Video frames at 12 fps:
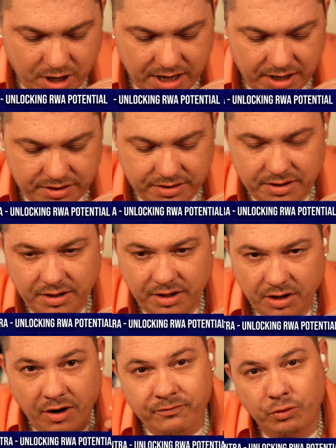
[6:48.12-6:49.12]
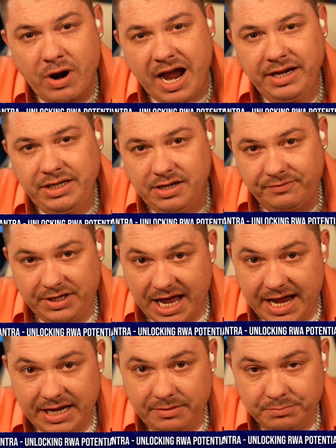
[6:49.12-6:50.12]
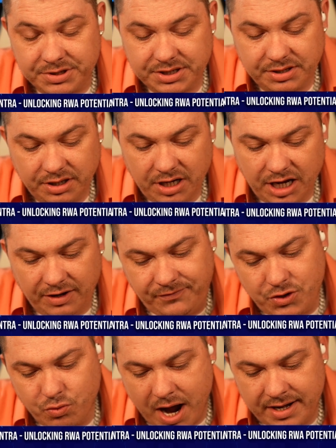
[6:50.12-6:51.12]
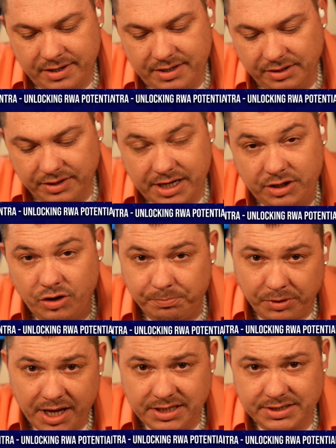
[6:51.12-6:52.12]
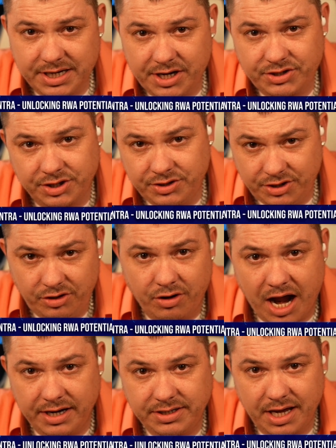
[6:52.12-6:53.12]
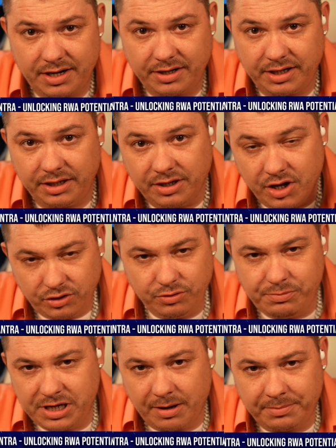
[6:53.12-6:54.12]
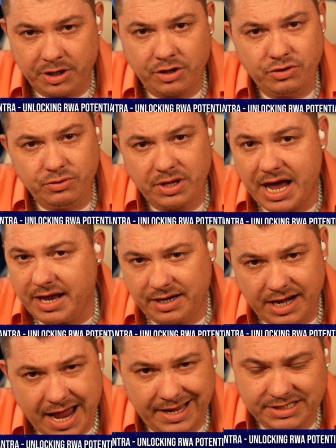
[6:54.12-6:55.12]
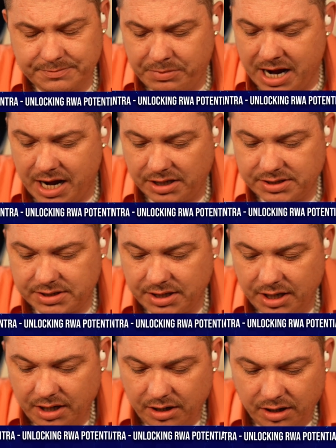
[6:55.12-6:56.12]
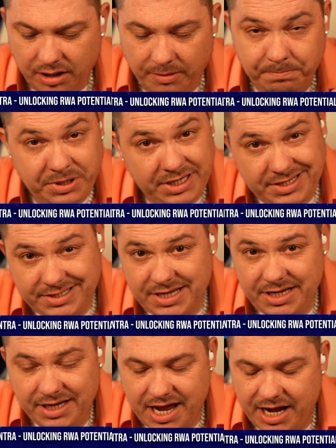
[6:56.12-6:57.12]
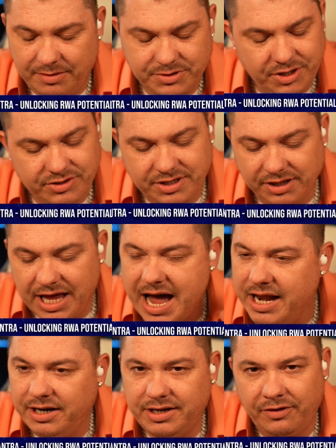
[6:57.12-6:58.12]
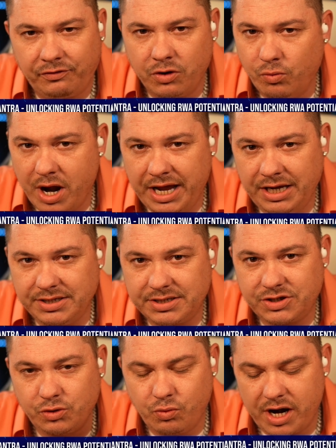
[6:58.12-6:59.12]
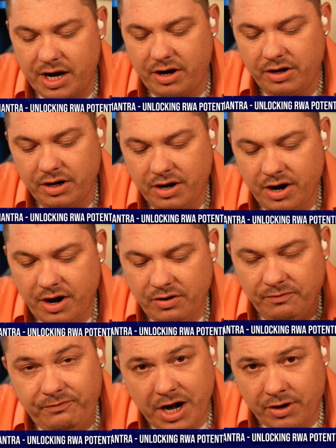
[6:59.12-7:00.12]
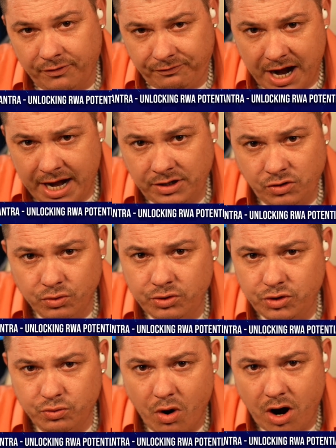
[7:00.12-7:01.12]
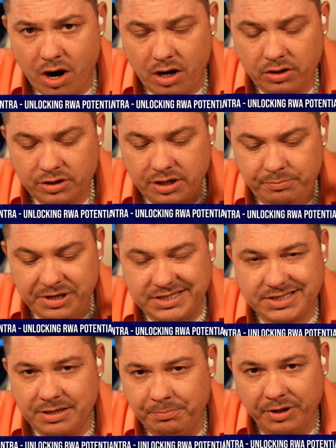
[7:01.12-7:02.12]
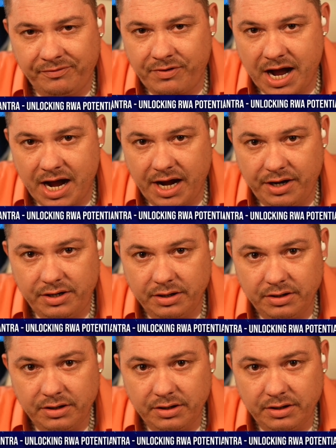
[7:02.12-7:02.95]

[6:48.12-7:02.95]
with a variety of games. If you wanted to link your PlayStation to your identity, you'd be able to do that in Xbox, PC games. There's a lot of different ways to where verifying who you are could be simplified